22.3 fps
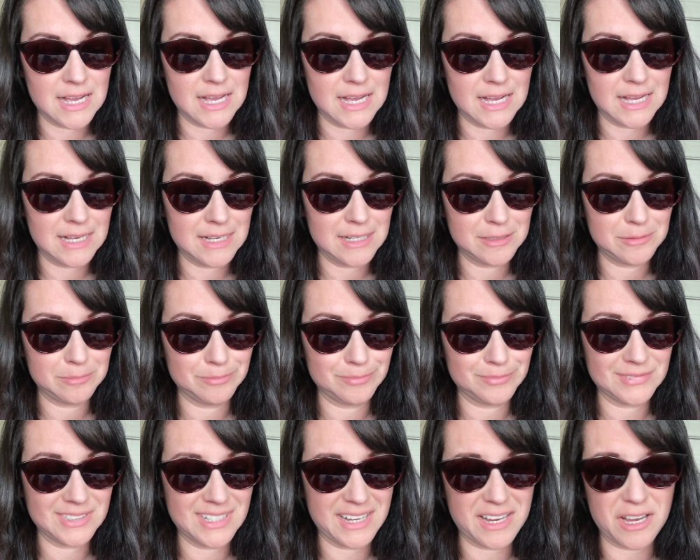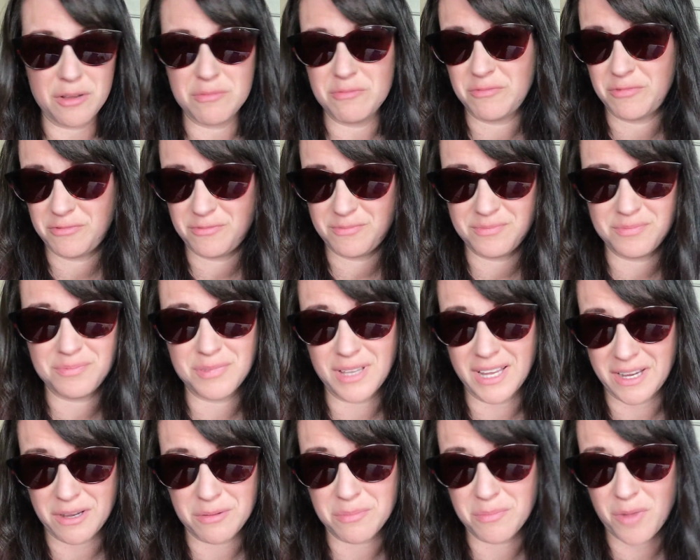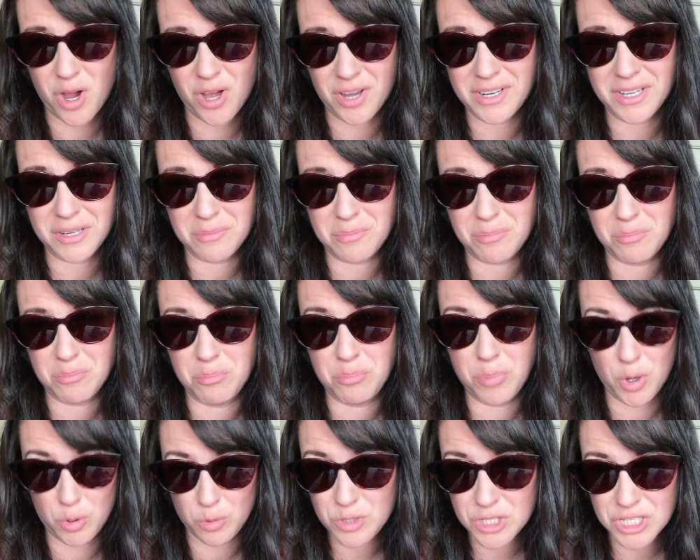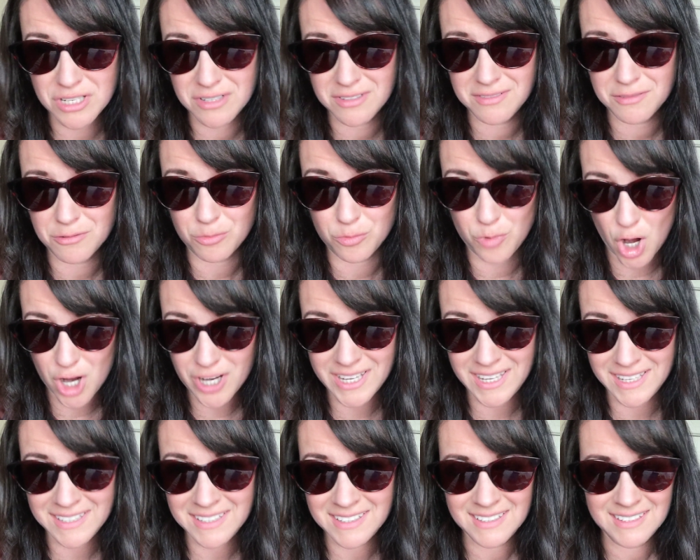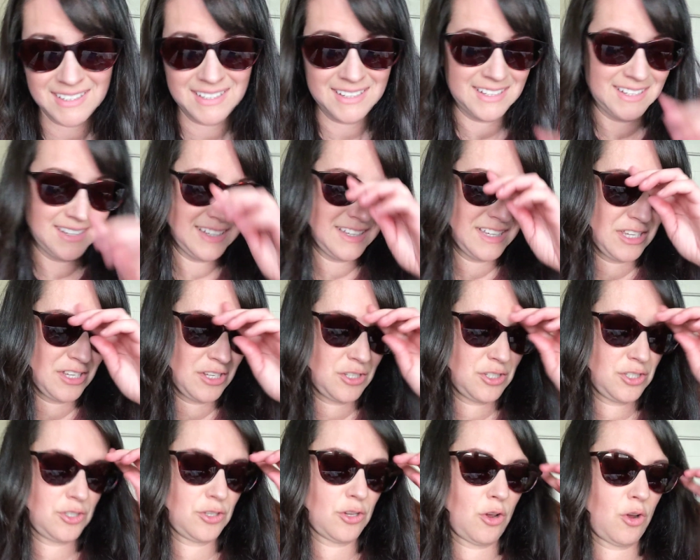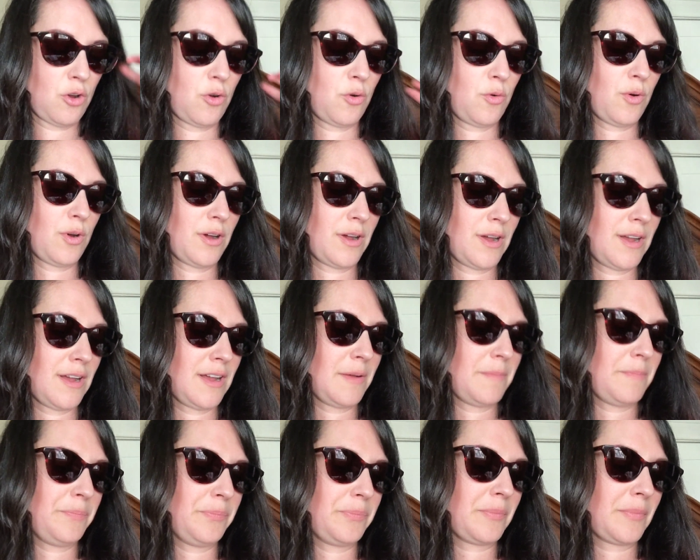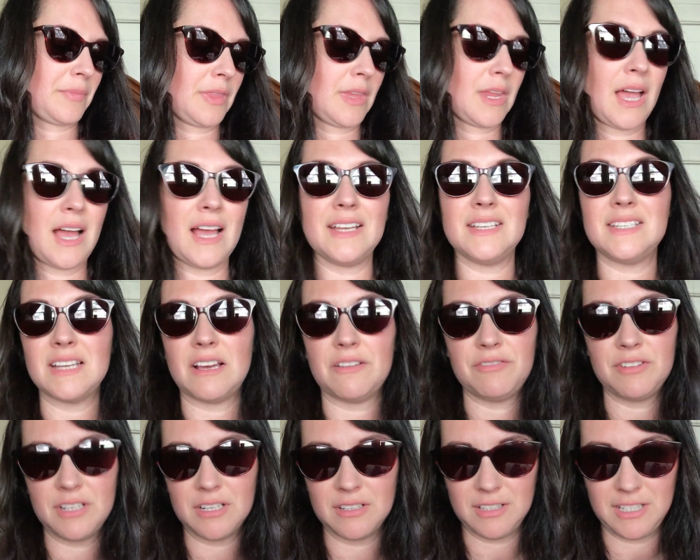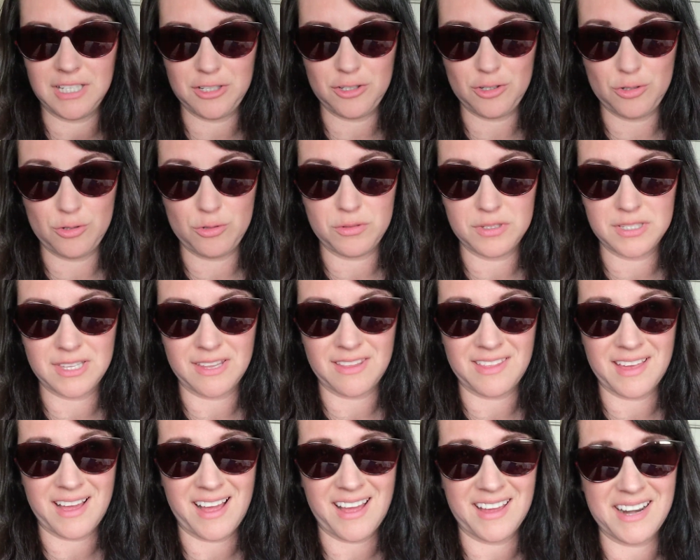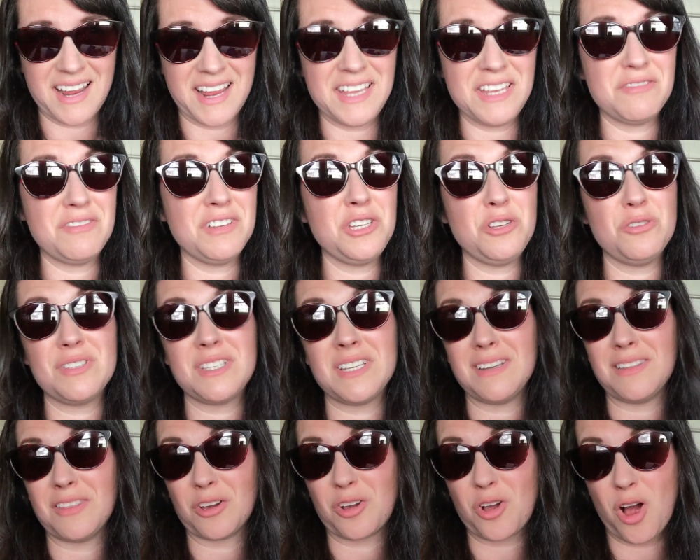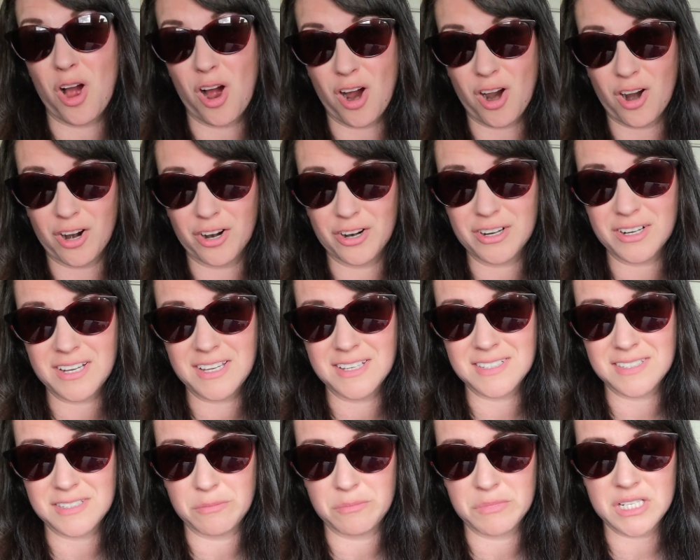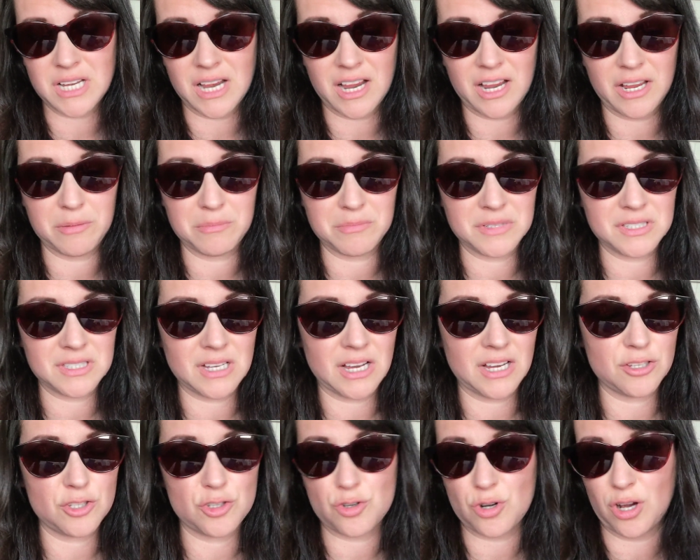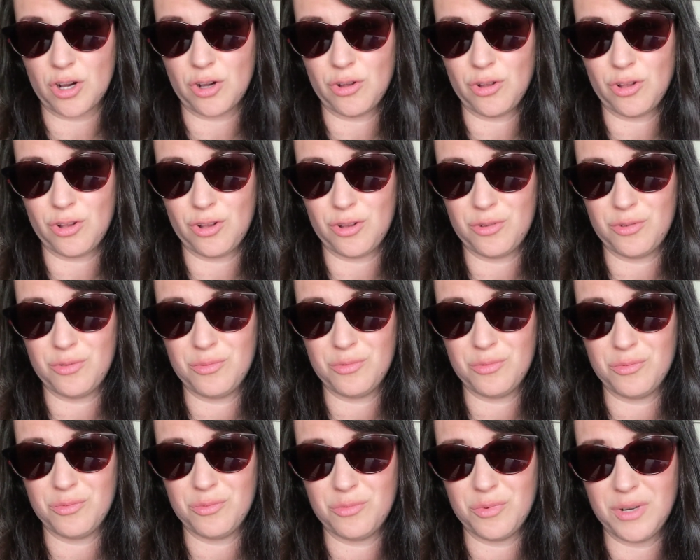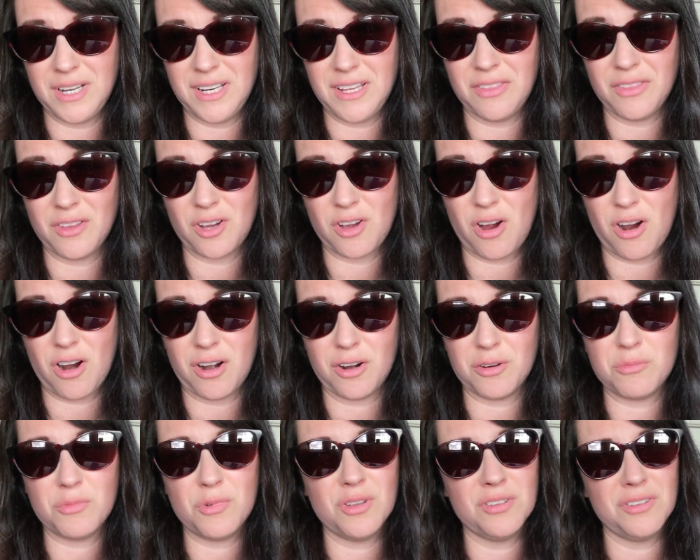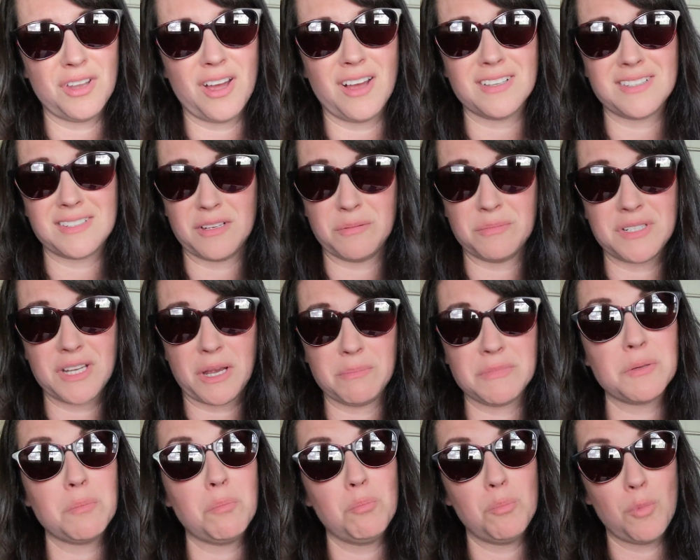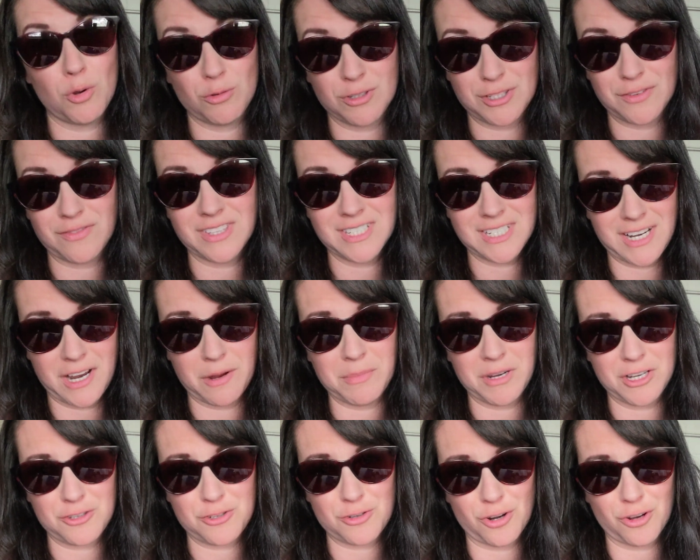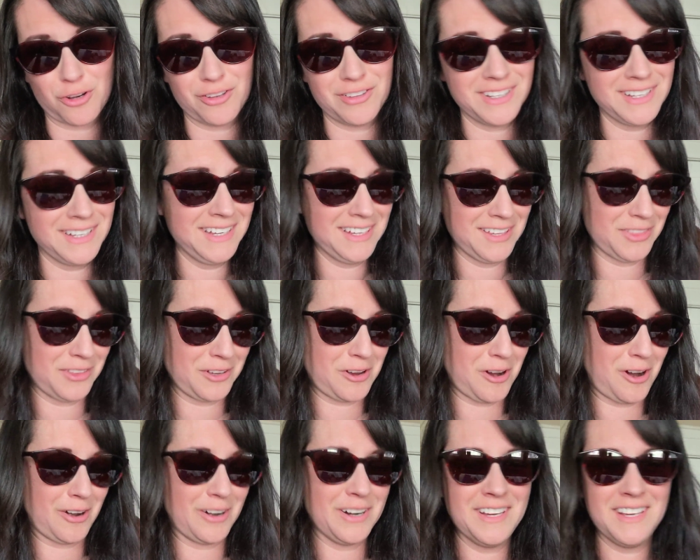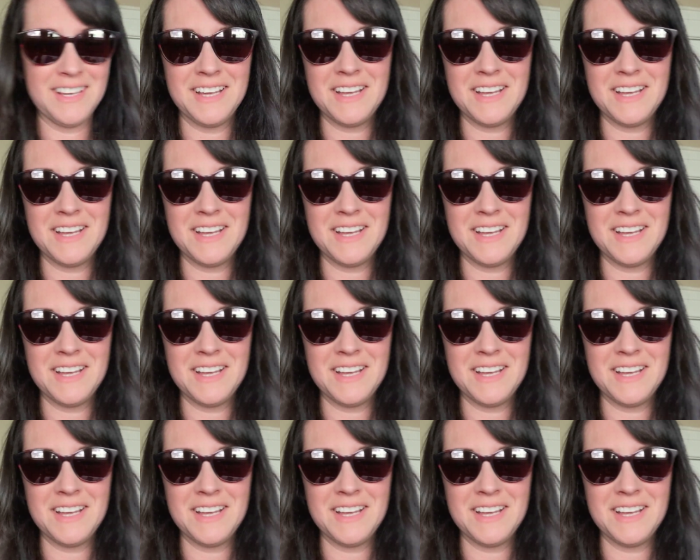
like I'm on a boat rocking. So I definitely use that. I even use it in the car because sometimes I struggle when in the car. Well, not sometimes, most of the time I struggle in the car.